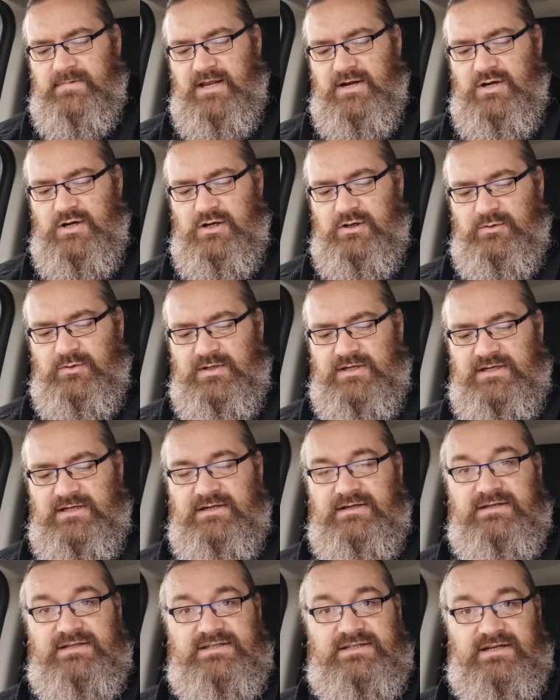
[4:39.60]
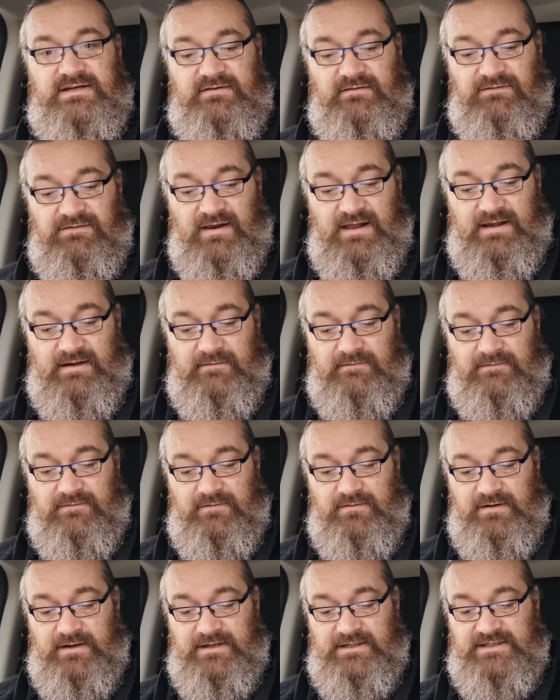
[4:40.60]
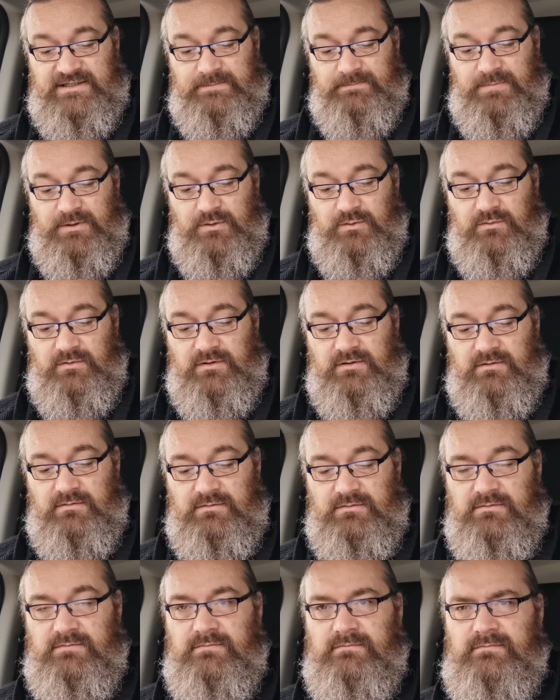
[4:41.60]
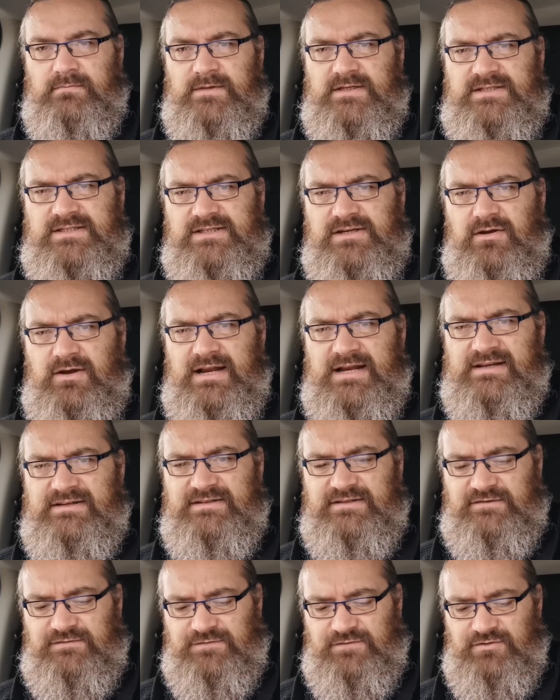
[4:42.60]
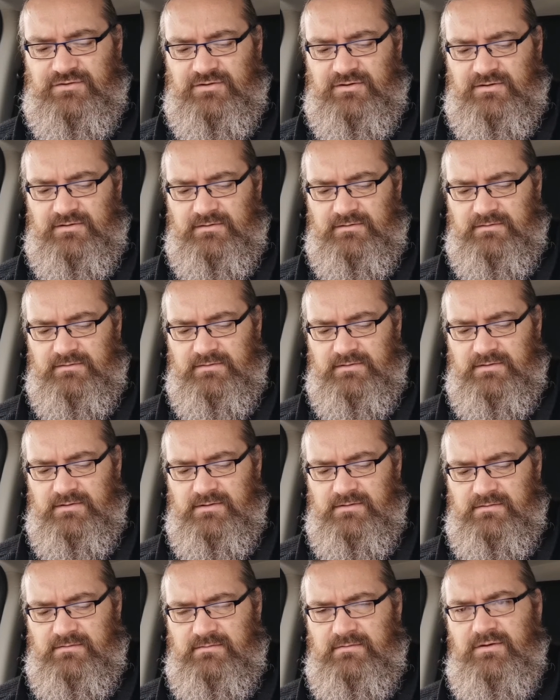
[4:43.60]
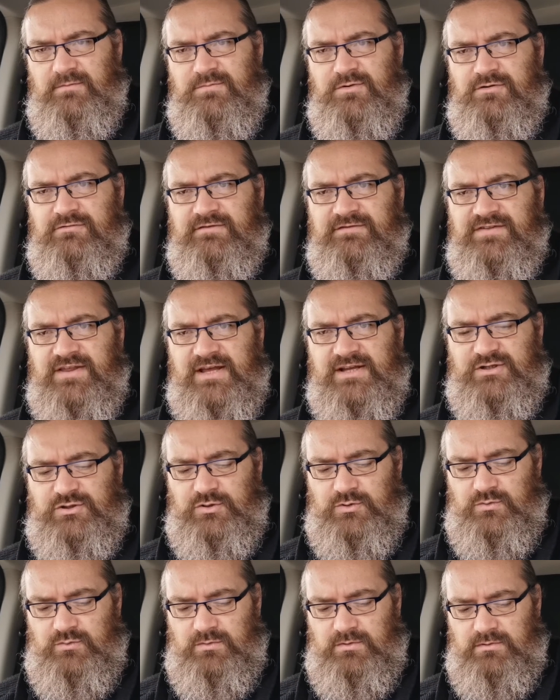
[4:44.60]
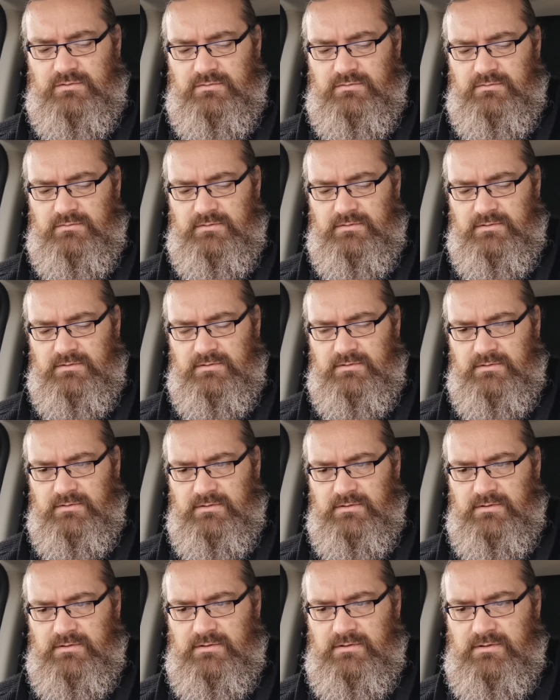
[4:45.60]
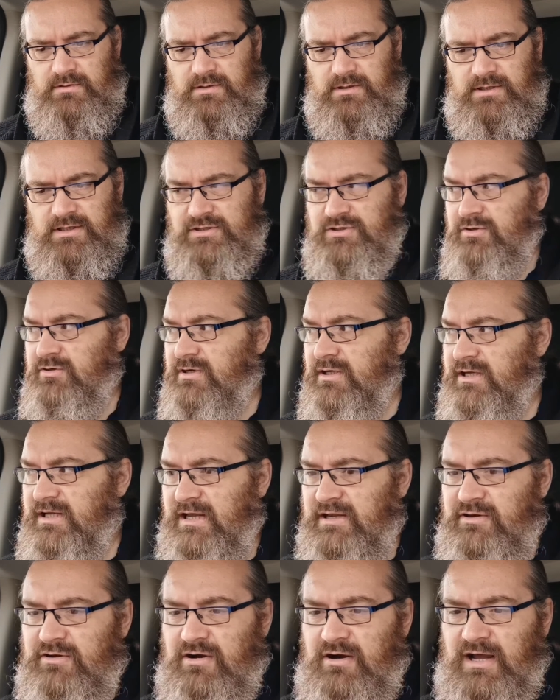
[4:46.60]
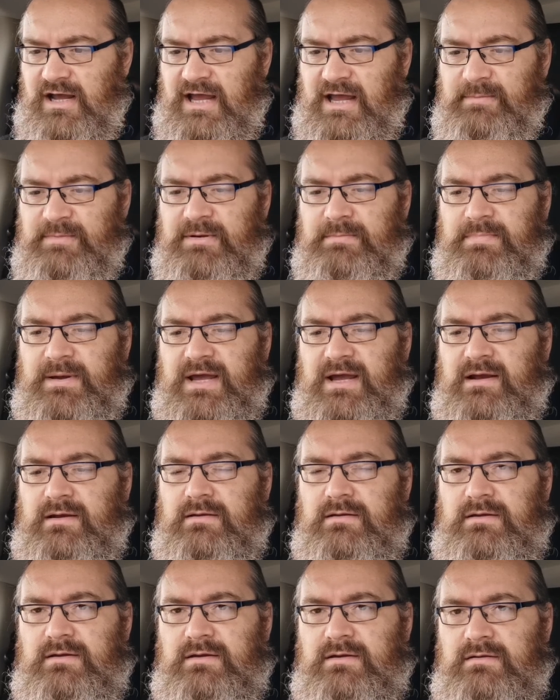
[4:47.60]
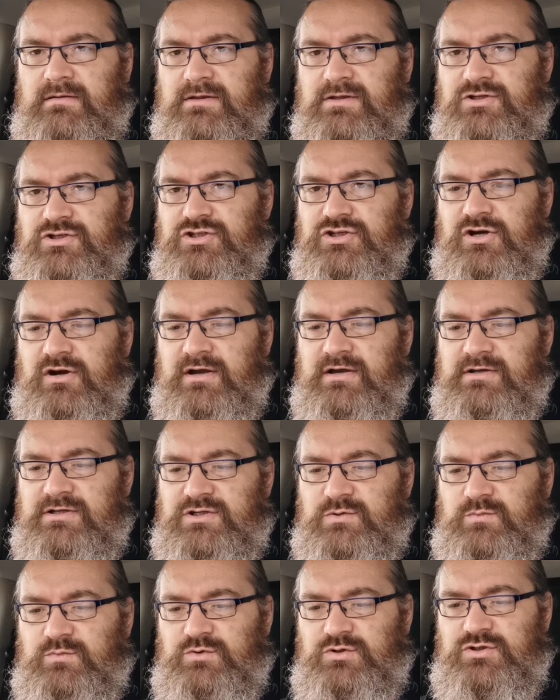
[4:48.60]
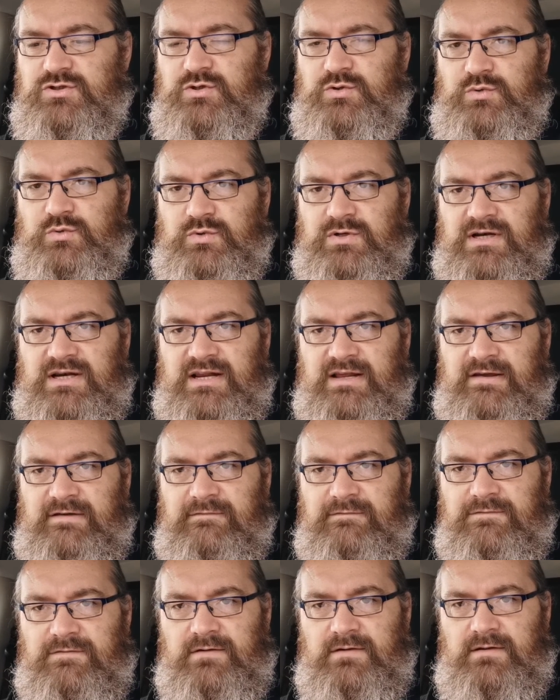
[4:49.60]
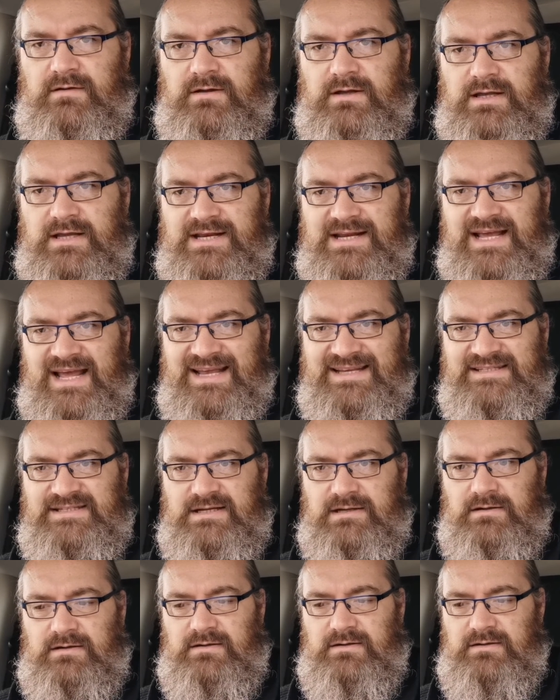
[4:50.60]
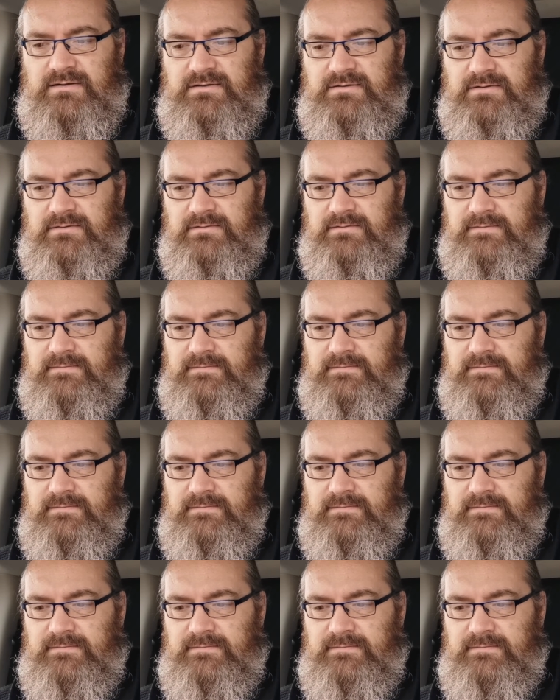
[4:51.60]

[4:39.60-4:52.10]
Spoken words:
Then Loki, son of Laufey, spoke. Silence, Thor. No more of that talk. Unless you can get your hammer back, the giants will soon live in Asgard.